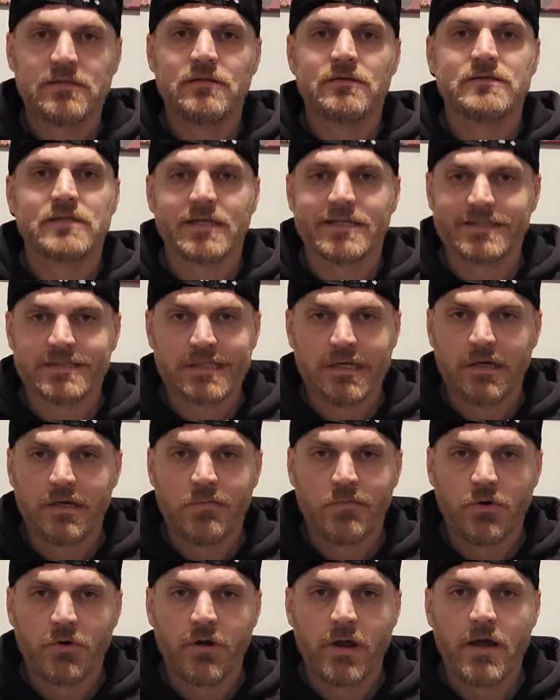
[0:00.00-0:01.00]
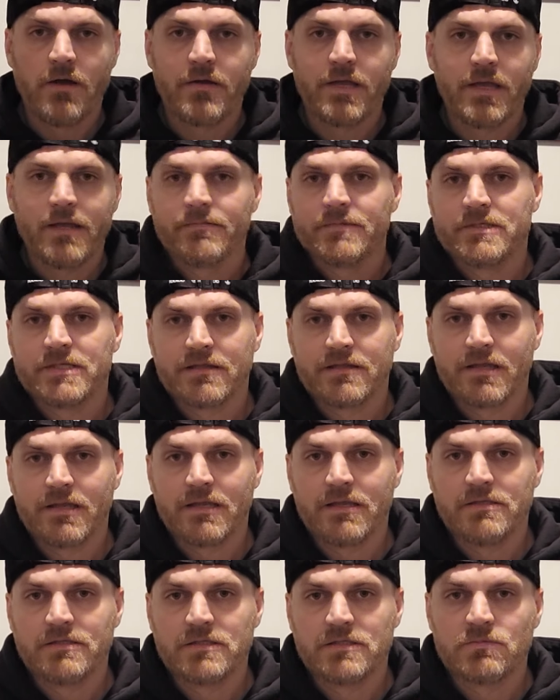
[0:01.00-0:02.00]
It looks like a terrible ground game because I think
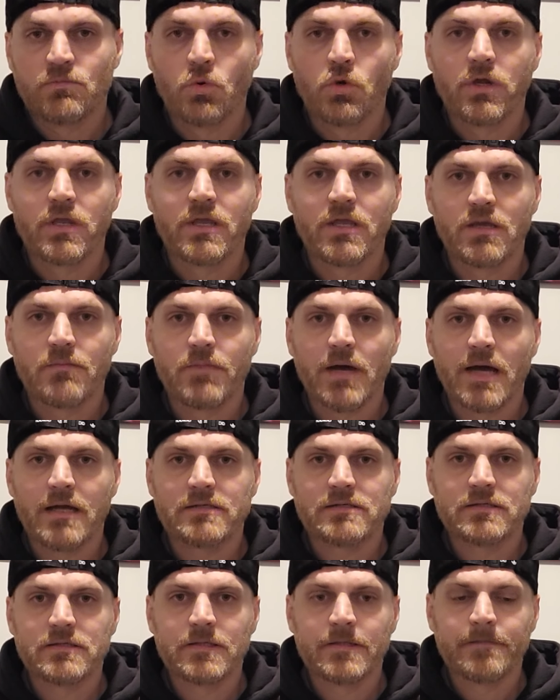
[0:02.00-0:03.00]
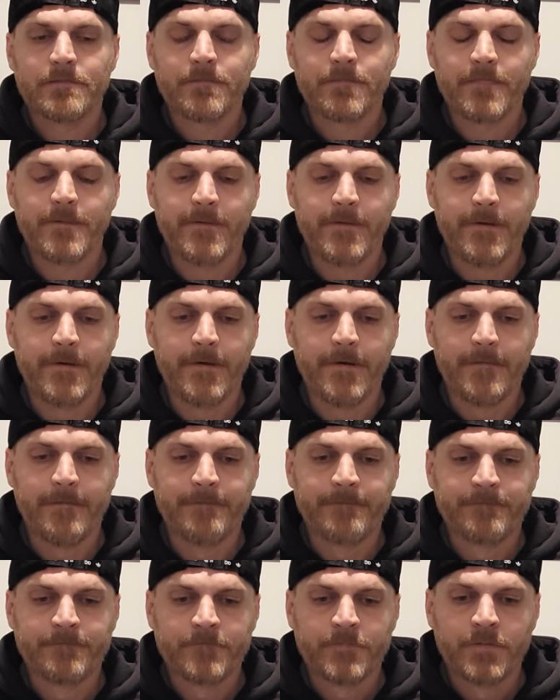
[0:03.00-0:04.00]
he's just more kickboxing.
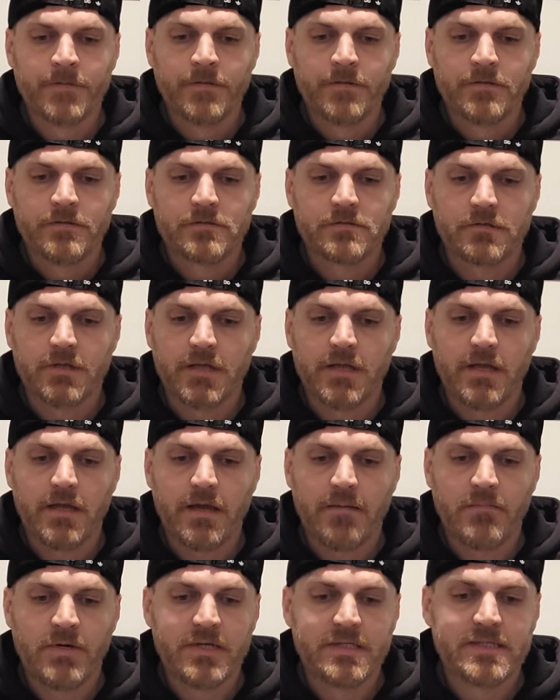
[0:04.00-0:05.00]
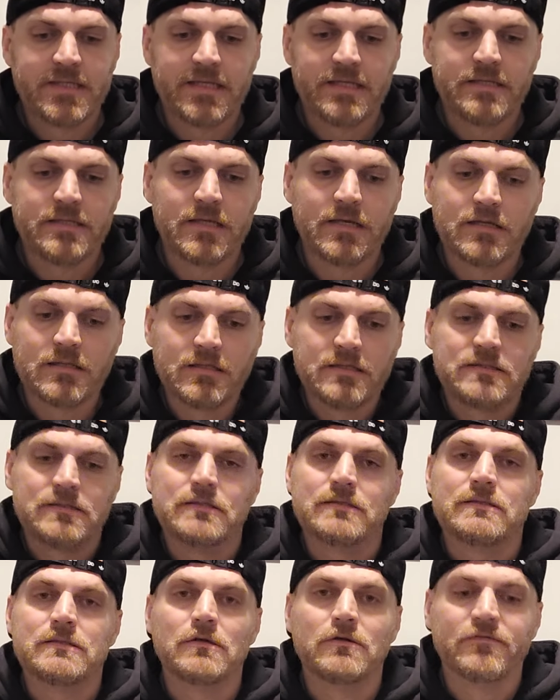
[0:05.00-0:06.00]
Um, so yeah, I'm gonna take Douglas
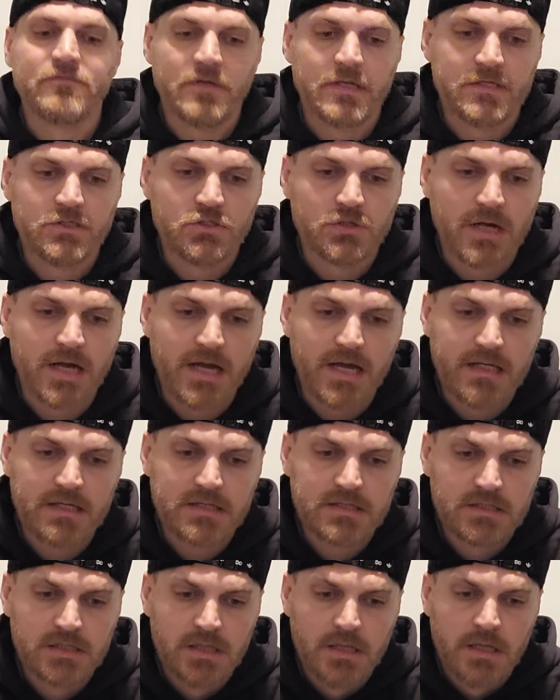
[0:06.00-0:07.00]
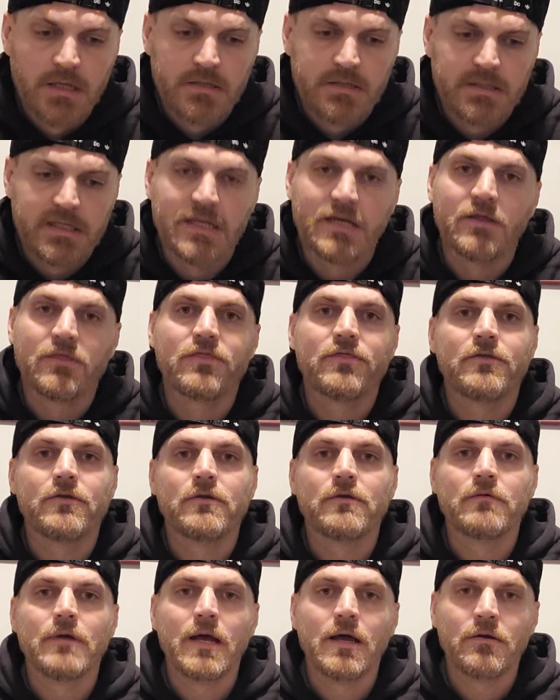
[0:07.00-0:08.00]
to Silva Andrade to get a
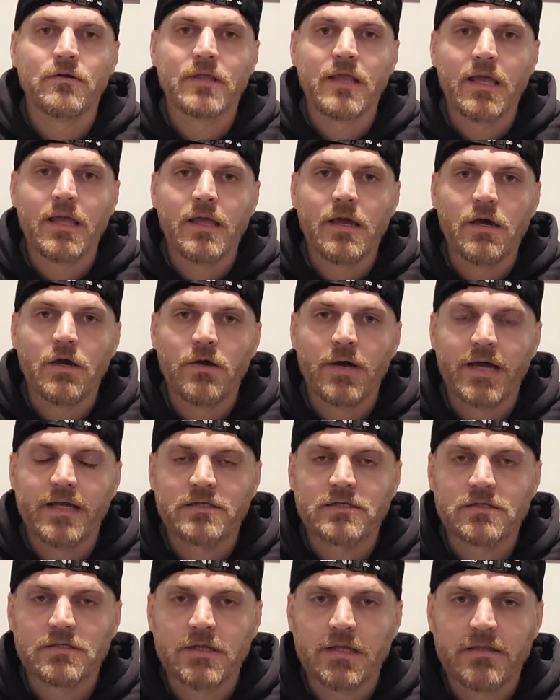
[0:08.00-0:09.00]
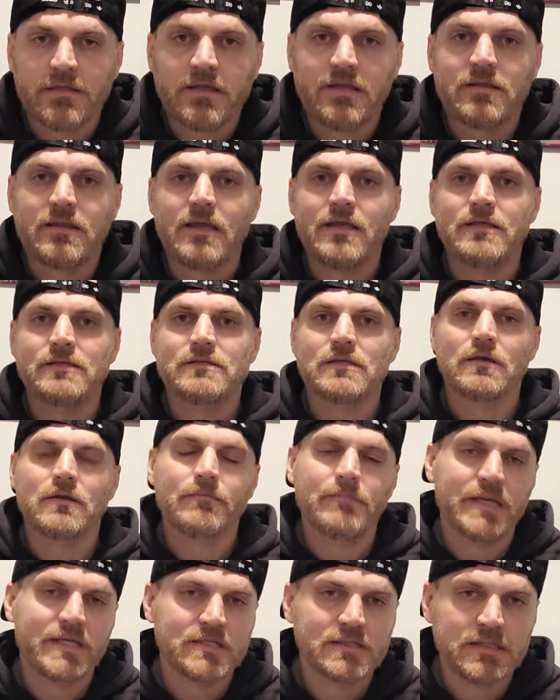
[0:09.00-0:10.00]
third round KO. Actually, I think that he's going to
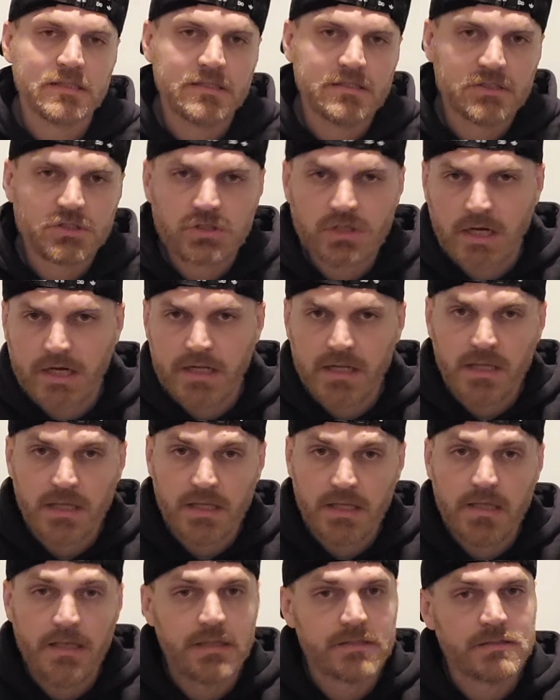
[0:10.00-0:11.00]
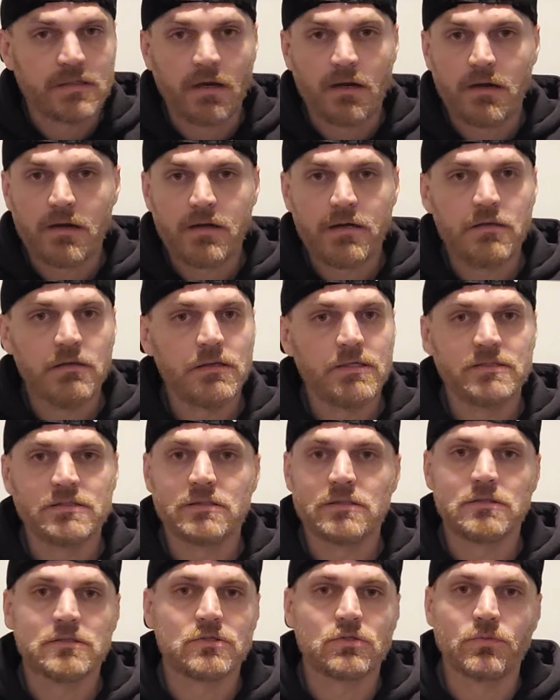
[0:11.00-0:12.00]
mix in his striking. He hits hard.
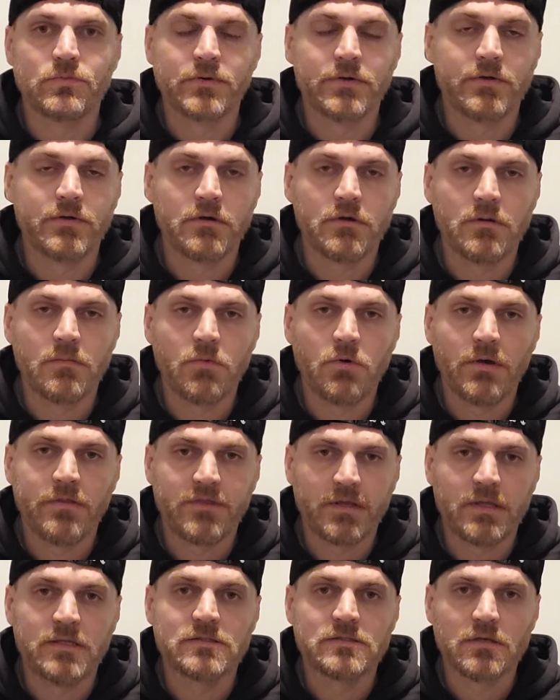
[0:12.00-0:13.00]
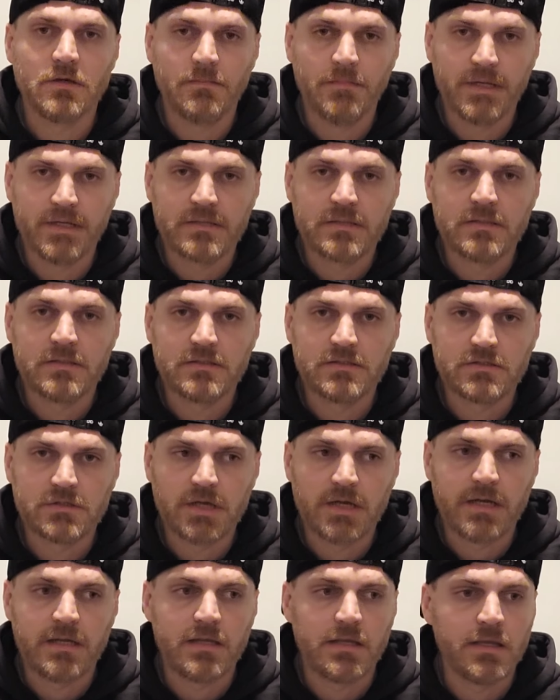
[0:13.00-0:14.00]
He's super durable. I think he's going to mix in his
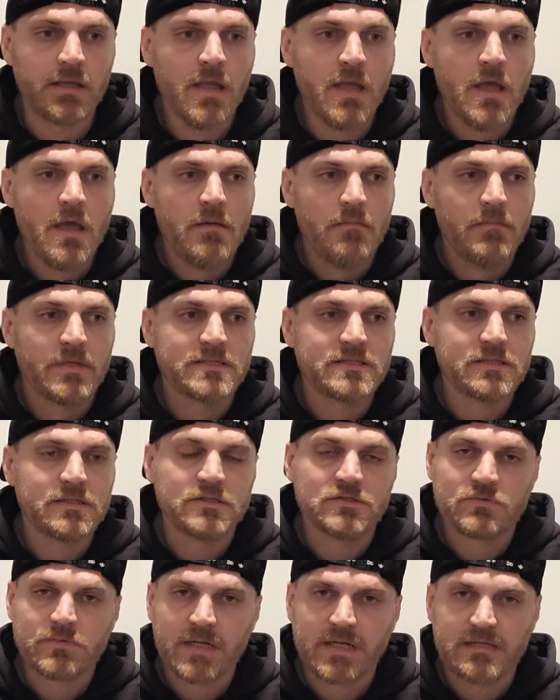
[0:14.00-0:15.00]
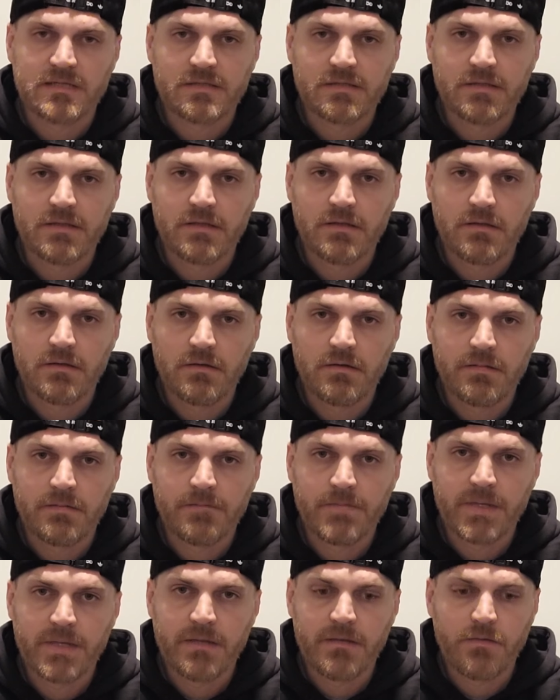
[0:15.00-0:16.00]
striking, mix in his wrestling a little
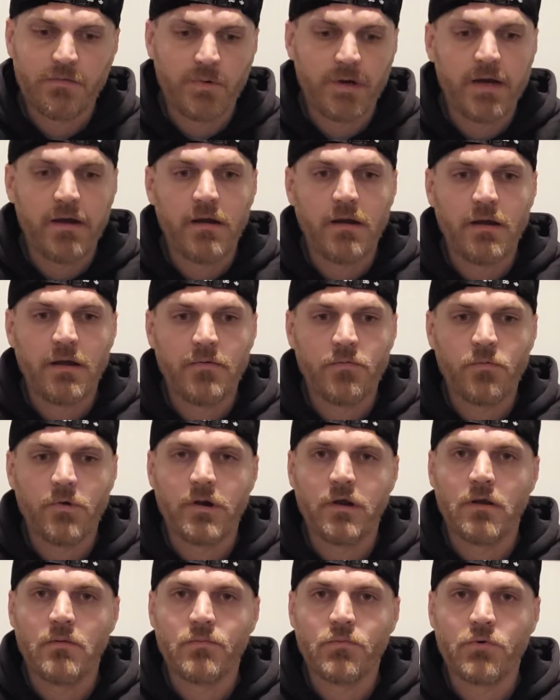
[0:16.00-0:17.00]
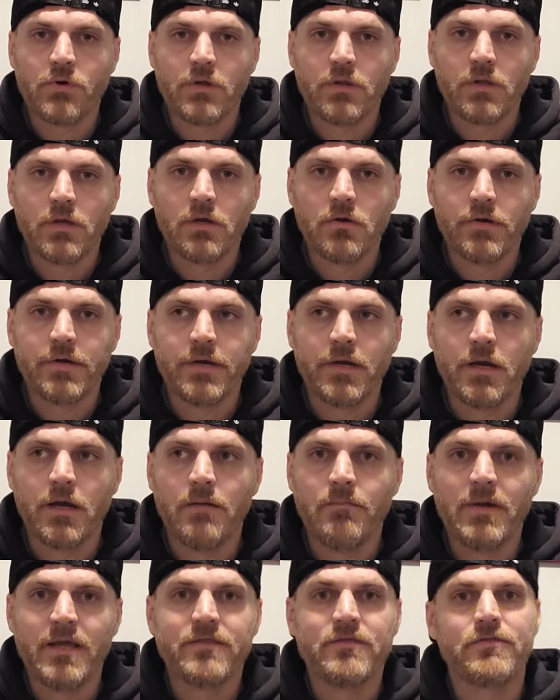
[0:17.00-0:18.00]
bit, wear on wear on Pirrello, and uh,
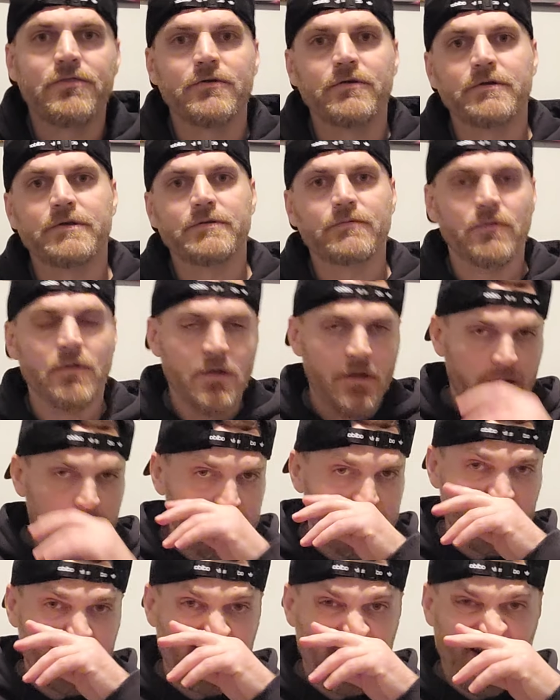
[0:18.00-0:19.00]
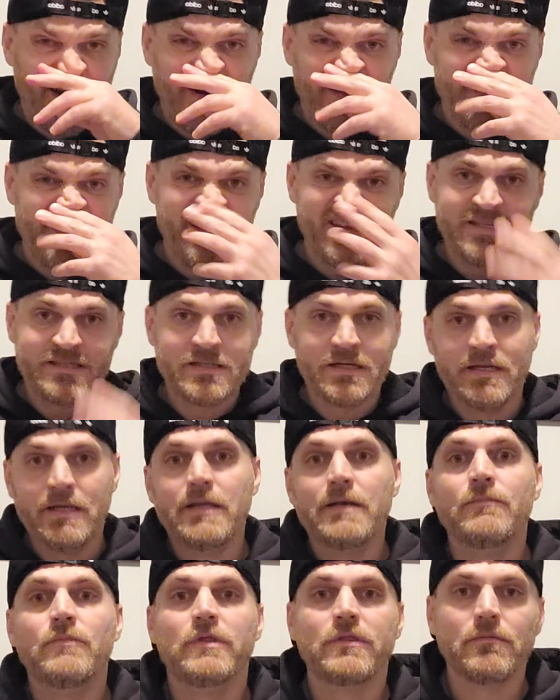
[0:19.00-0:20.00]
by the third third round, I think he's going to
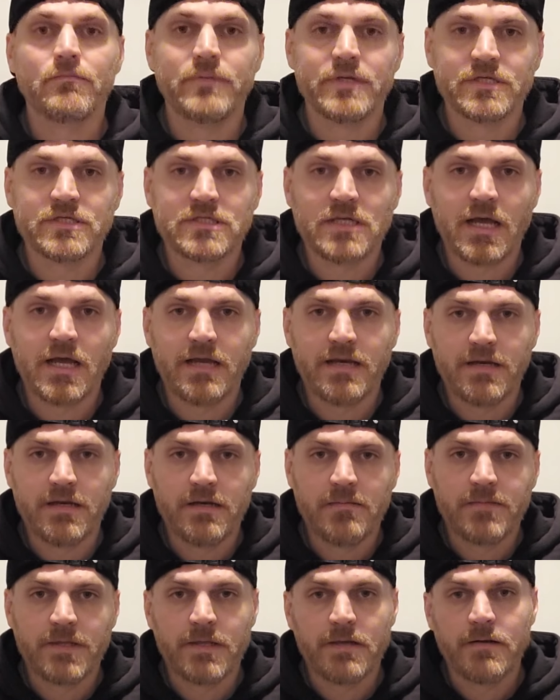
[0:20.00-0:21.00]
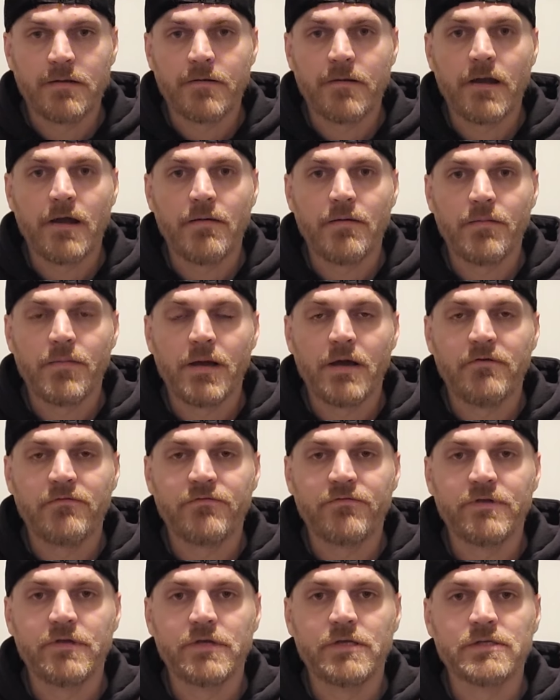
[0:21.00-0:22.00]
hit him with a big shot and end up getting a ground and pound
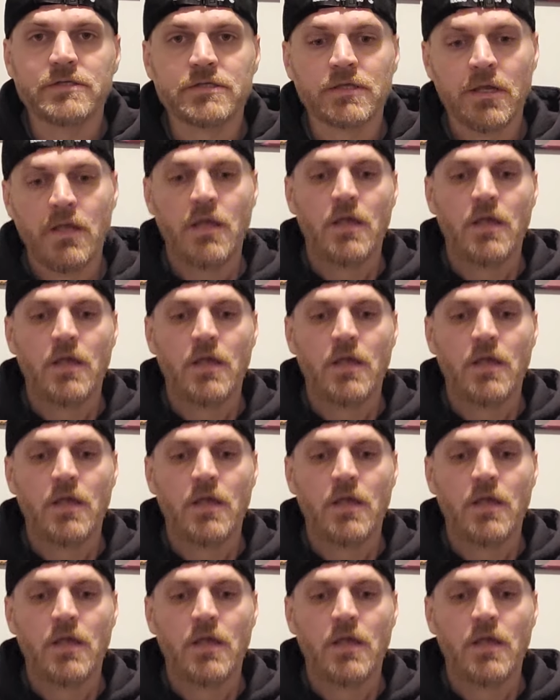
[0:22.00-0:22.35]
finish.